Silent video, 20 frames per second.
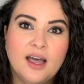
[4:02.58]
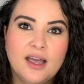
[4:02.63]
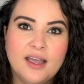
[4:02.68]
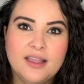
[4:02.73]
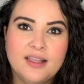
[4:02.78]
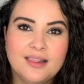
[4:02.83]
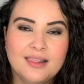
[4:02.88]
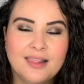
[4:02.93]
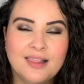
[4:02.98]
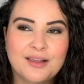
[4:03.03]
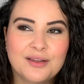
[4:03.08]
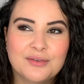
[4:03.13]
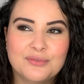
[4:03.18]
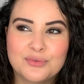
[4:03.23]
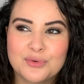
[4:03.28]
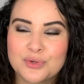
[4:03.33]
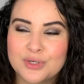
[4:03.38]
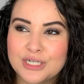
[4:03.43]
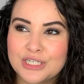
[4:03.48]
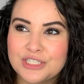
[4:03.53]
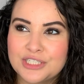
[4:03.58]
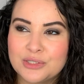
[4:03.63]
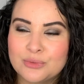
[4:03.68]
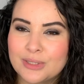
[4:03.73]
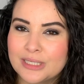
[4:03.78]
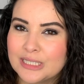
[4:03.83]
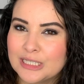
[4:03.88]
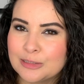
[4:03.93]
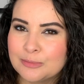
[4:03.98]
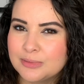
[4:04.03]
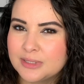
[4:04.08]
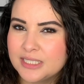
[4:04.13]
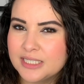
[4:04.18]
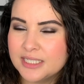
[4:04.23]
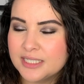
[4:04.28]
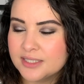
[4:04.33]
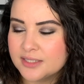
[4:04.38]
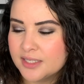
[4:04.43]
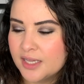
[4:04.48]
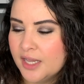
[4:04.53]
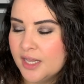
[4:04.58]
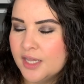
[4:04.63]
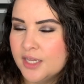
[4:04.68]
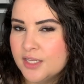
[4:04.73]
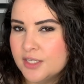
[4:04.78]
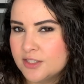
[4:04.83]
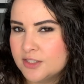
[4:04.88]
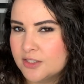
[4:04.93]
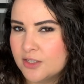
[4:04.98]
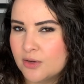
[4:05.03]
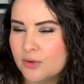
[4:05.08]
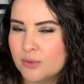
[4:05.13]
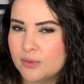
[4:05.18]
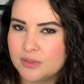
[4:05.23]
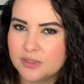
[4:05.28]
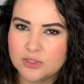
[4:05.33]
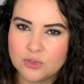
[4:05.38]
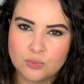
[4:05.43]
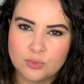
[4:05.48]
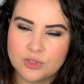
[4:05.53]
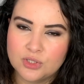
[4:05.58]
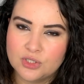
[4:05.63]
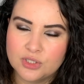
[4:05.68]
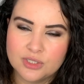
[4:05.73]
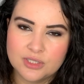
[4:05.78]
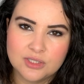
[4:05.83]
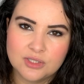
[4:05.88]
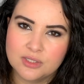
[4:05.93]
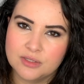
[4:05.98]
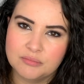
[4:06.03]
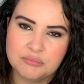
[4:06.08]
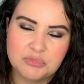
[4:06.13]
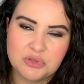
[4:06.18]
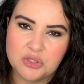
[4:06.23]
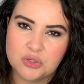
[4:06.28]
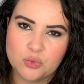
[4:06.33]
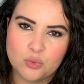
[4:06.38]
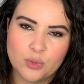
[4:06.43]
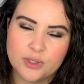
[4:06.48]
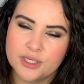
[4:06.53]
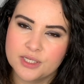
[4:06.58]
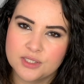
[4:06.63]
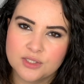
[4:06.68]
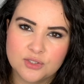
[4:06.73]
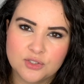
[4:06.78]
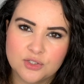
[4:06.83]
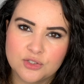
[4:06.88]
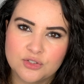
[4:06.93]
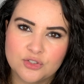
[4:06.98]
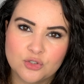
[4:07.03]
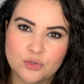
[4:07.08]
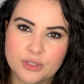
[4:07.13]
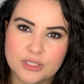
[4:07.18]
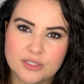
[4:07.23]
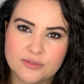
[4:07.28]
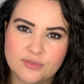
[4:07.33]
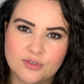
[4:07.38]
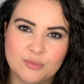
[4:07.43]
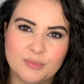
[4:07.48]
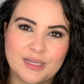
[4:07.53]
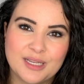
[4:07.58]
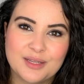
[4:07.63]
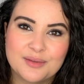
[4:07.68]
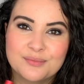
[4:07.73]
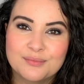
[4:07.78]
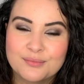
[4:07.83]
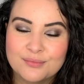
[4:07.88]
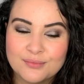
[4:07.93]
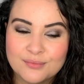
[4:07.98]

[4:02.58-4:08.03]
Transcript: I love orangey red lipsticks, so this was just the quickest choice for me.